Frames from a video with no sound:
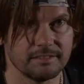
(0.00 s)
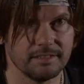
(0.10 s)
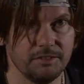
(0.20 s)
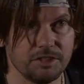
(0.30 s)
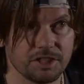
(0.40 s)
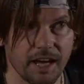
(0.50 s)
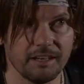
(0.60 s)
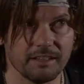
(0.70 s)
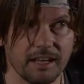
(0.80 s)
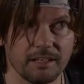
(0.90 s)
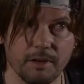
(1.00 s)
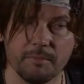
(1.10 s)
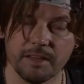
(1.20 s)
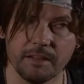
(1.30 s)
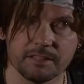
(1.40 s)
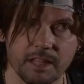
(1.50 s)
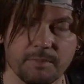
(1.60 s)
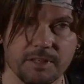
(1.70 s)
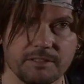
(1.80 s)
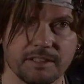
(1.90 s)
If you shine a light on women, they'll
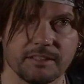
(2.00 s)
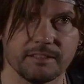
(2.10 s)
step into it.